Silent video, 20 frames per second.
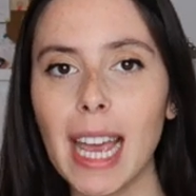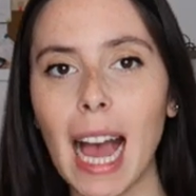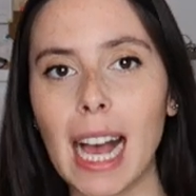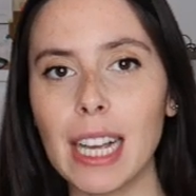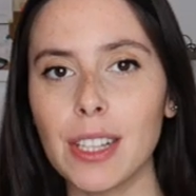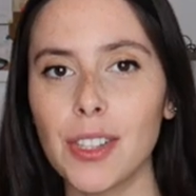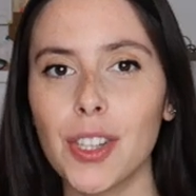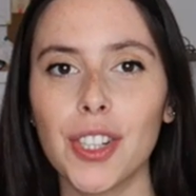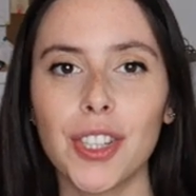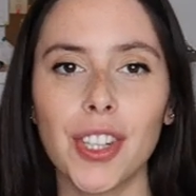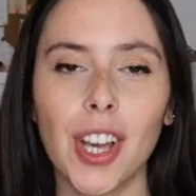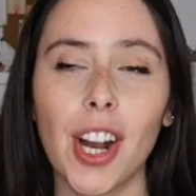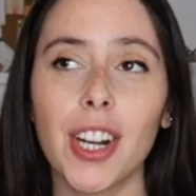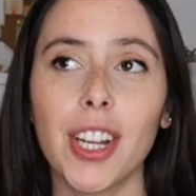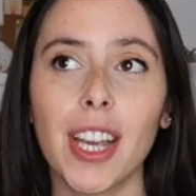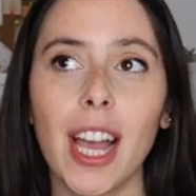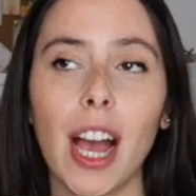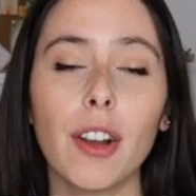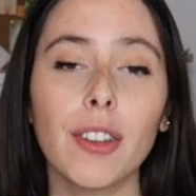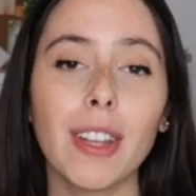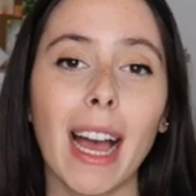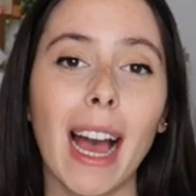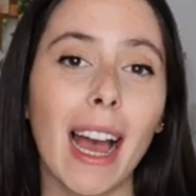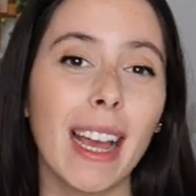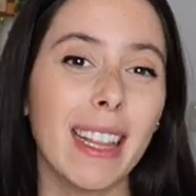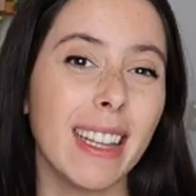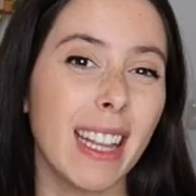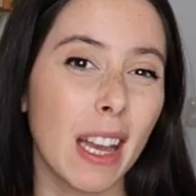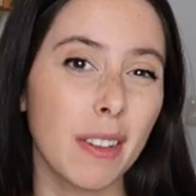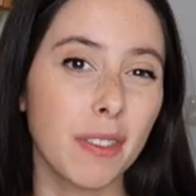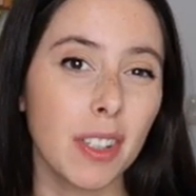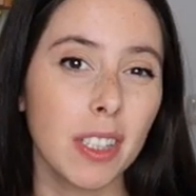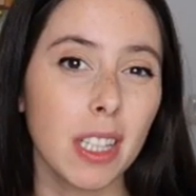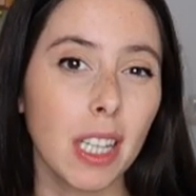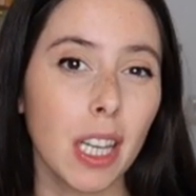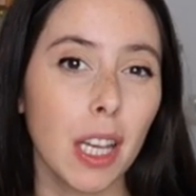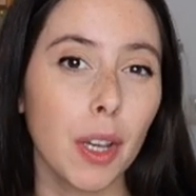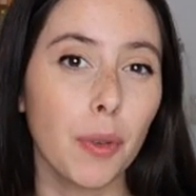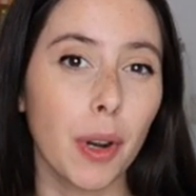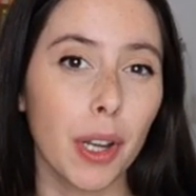as you're starting out, I
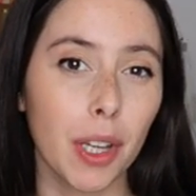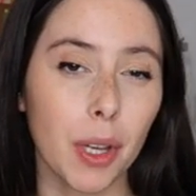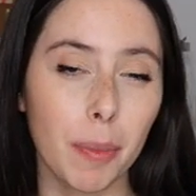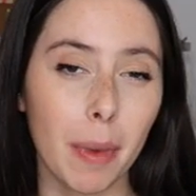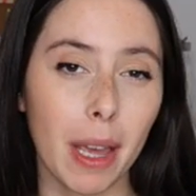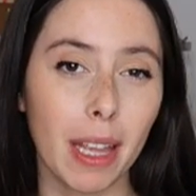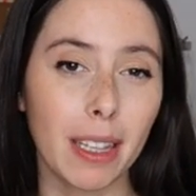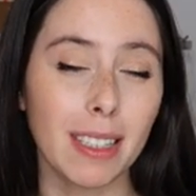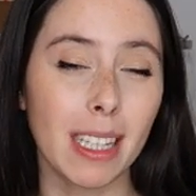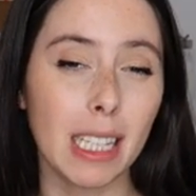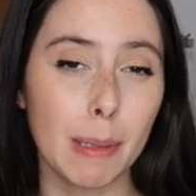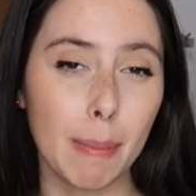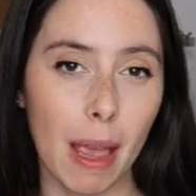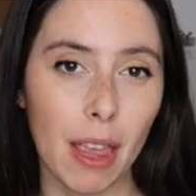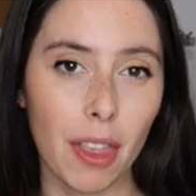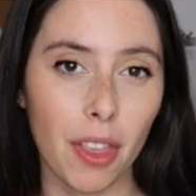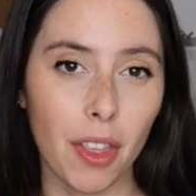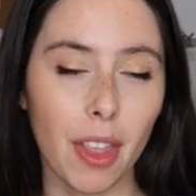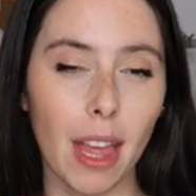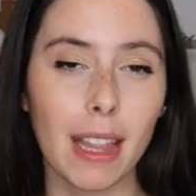definitely recommend this method.